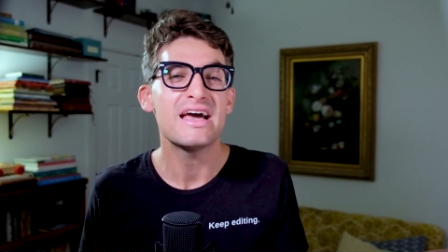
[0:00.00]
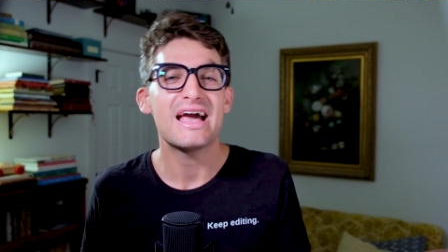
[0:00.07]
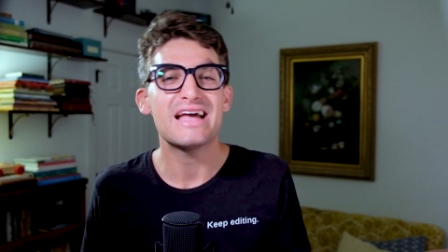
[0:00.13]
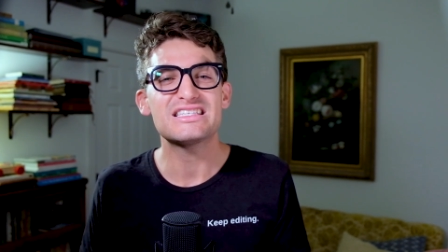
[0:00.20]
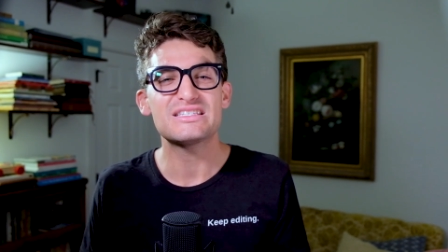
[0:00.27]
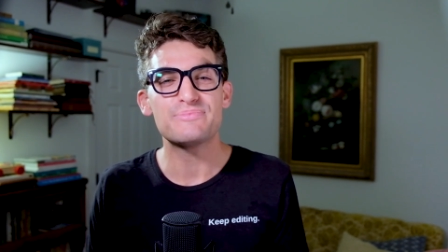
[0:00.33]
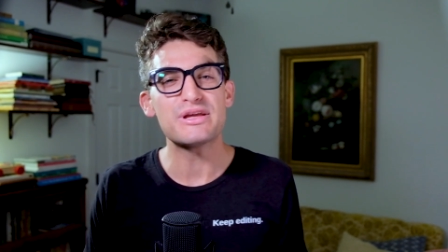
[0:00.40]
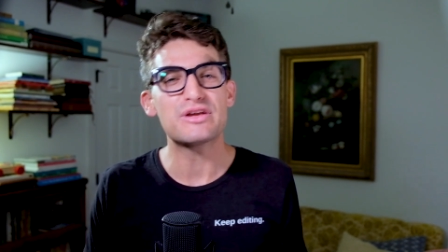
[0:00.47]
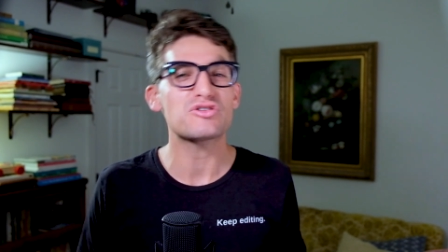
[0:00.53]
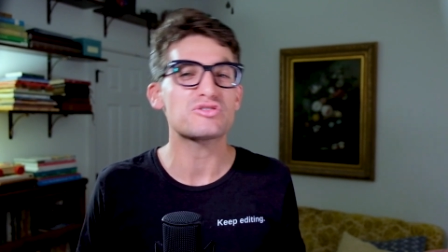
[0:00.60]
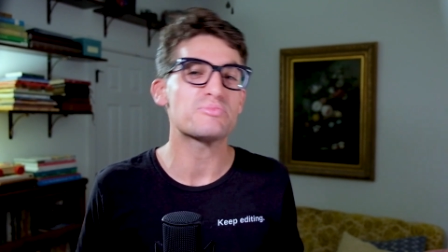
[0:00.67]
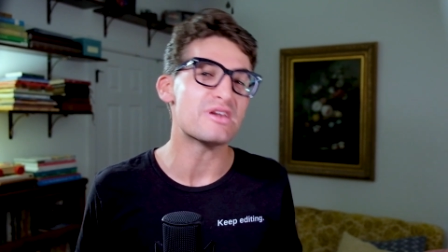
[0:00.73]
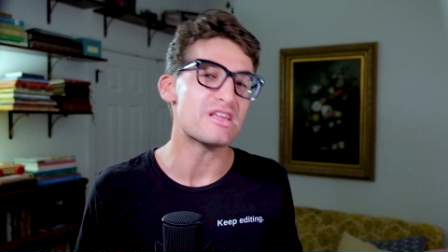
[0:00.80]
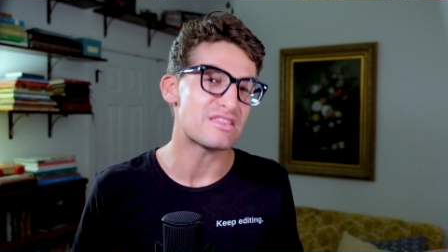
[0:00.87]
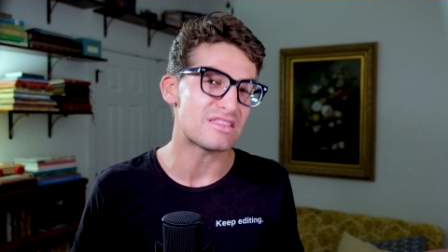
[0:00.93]
and speakers
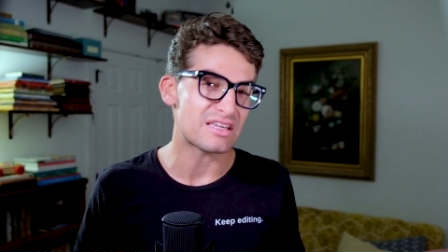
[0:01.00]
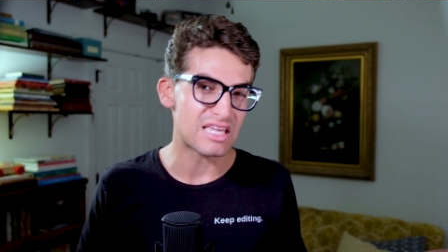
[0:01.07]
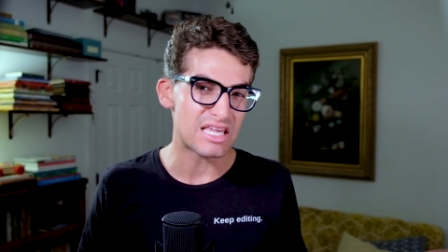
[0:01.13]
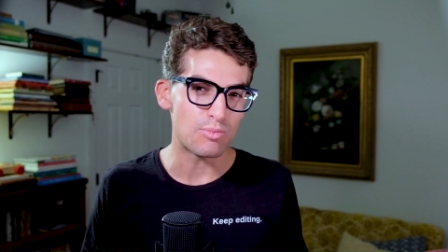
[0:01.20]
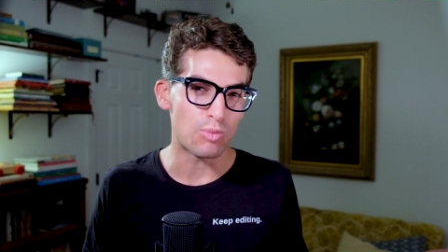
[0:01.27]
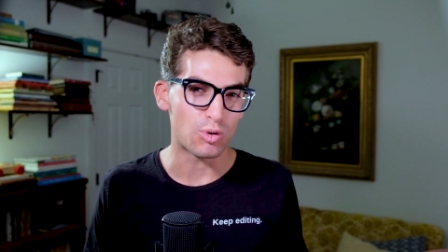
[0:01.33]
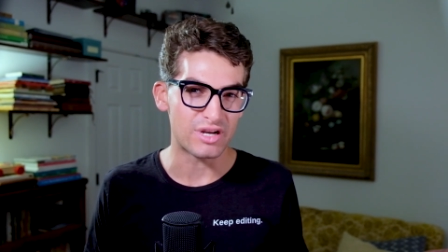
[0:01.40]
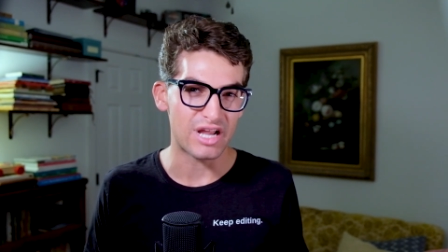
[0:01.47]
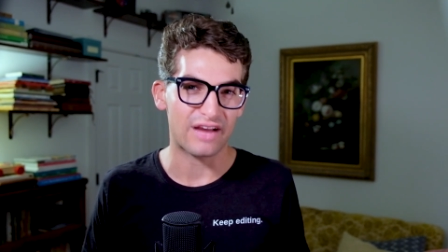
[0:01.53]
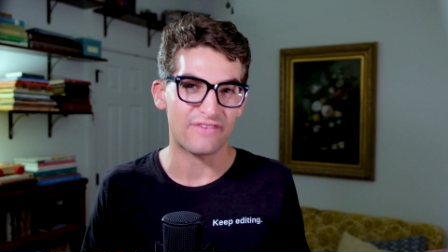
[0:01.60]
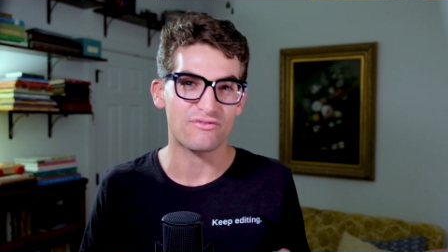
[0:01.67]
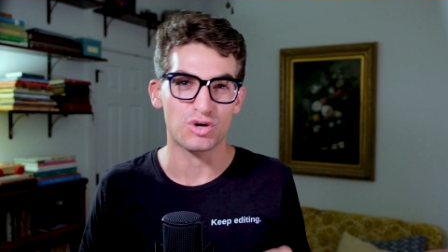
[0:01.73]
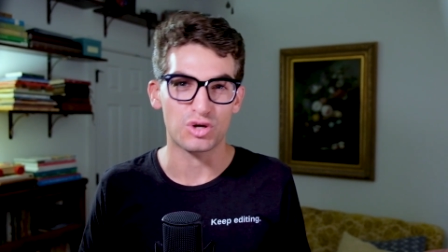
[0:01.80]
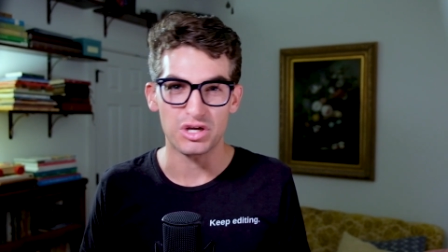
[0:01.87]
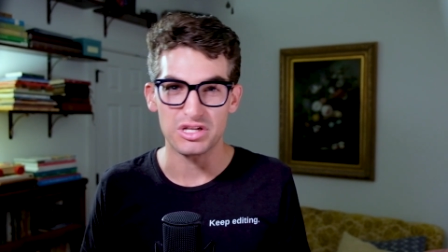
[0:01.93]
beneath the keyboard deck
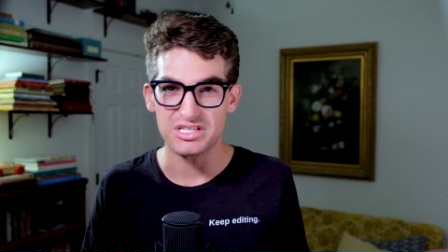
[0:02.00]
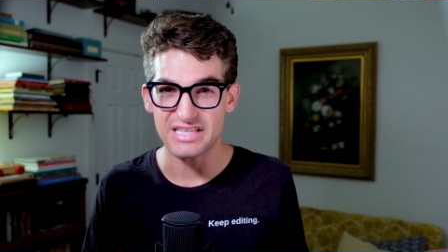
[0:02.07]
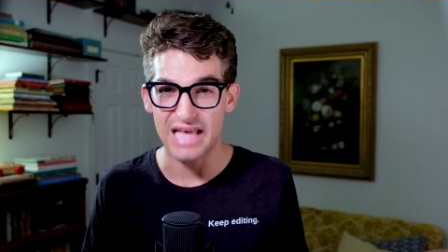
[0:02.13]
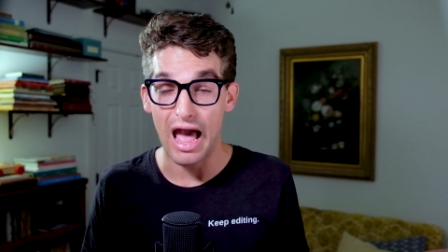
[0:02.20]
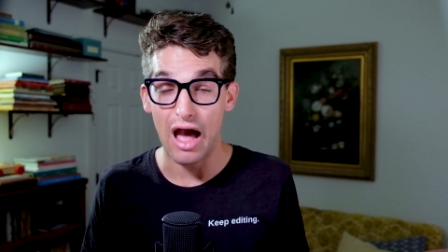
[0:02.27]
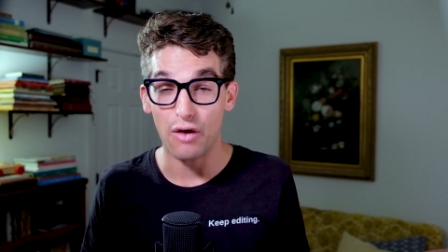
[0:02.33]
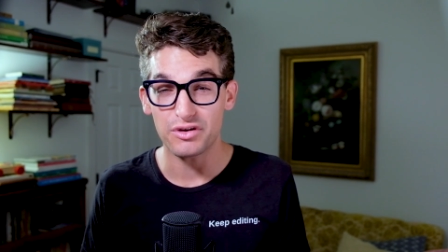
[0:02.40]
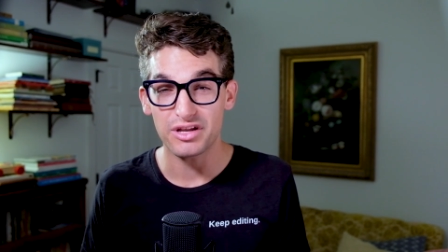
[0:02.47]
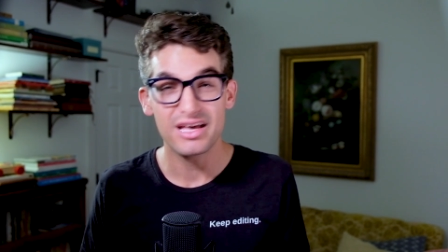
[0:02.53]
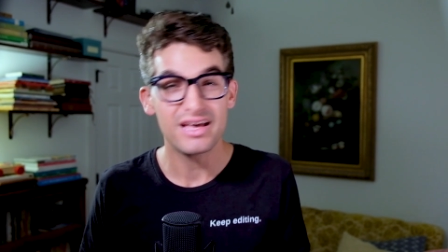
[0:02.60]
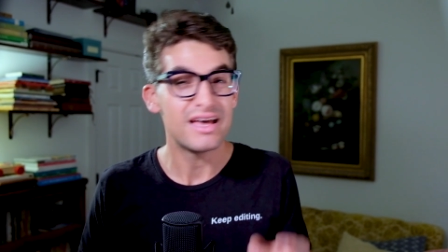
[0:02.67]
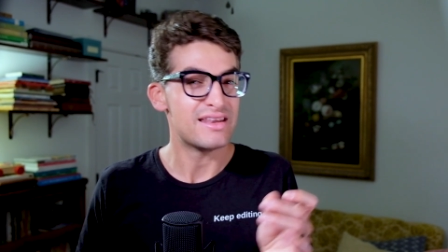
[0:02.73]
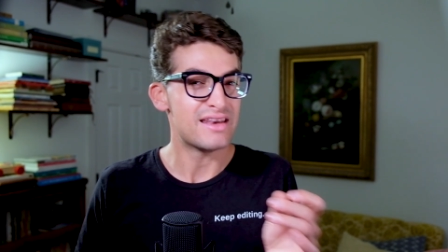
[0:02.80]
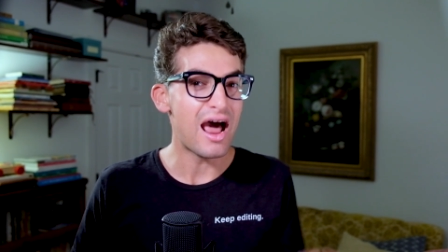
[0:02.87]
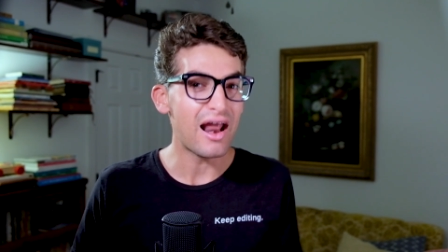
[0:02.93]
for good sound.
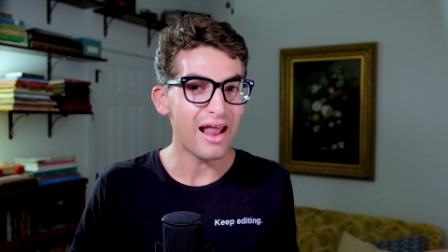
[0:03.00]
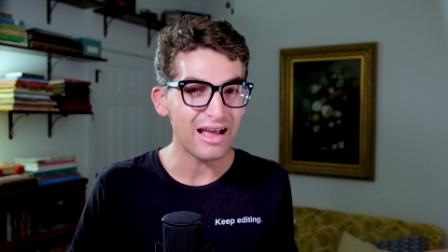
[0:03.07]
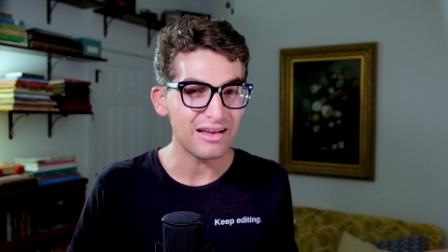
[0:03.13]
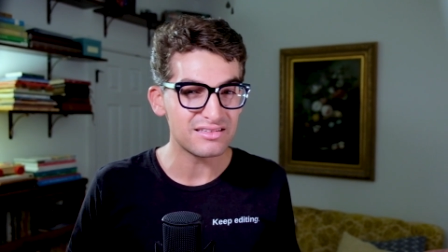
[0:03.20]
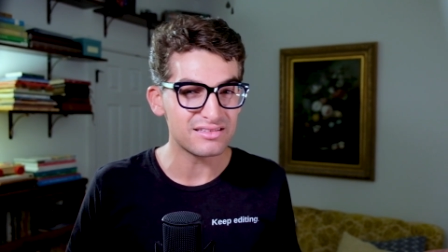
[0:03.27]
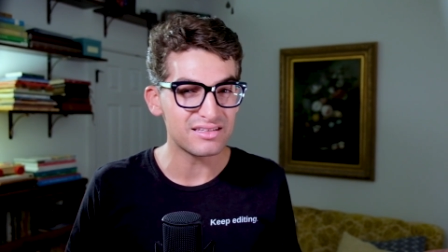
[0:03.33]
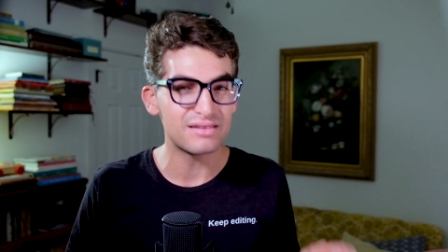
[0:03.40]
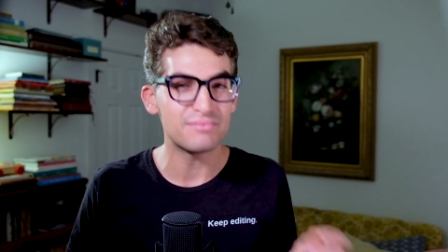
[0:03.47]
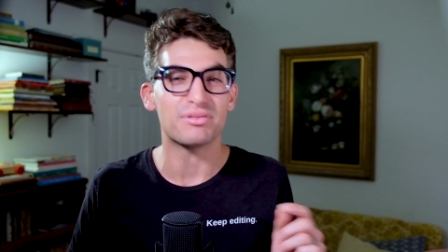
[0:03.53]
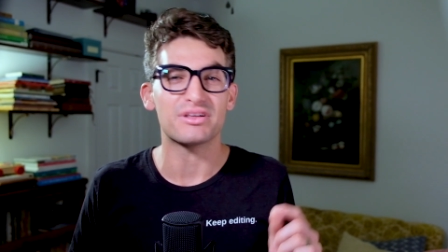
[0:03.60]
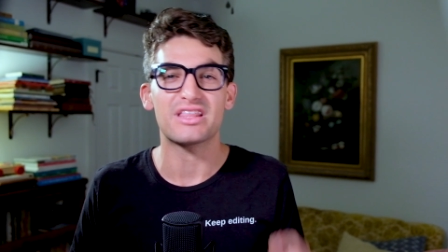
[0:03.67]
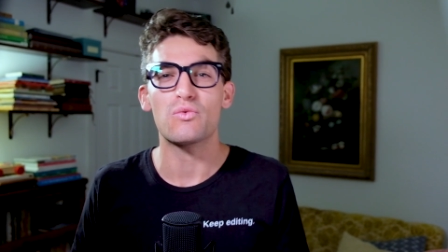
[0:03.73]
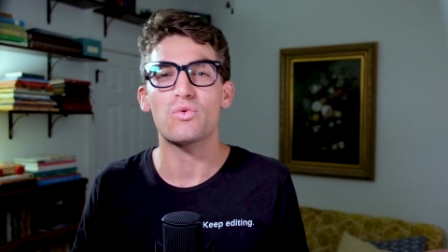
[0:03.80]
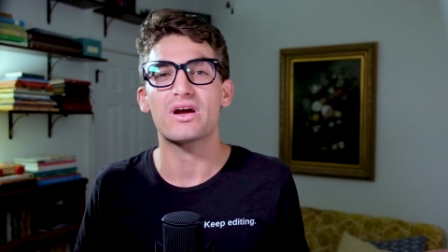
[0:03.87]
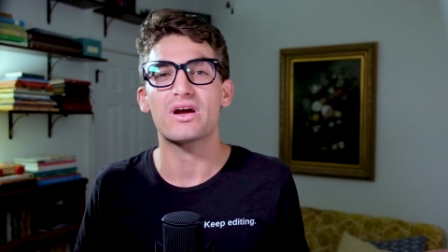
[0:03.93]
Not excellent, but they will